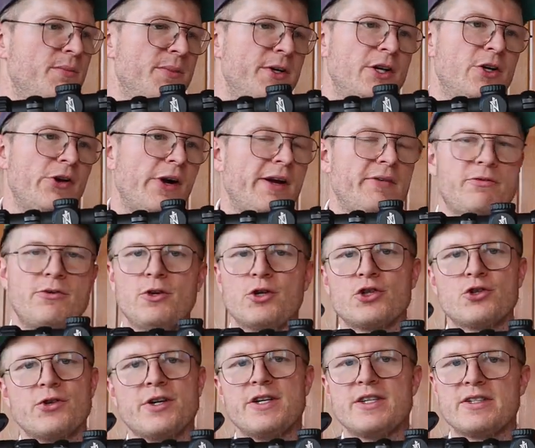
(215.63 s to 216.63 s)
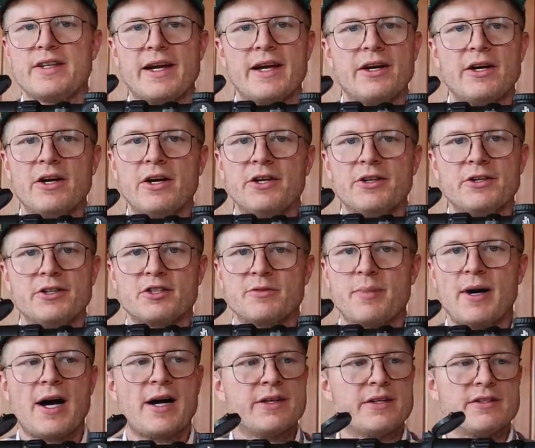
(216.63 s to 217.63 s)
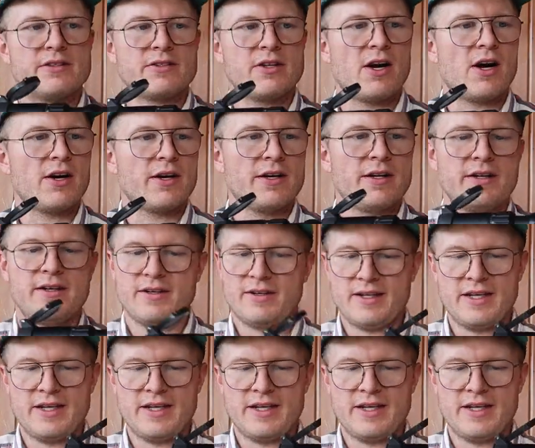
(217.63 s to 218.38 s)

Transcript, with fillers: Be great for tree stand hunting or spotting and stalking.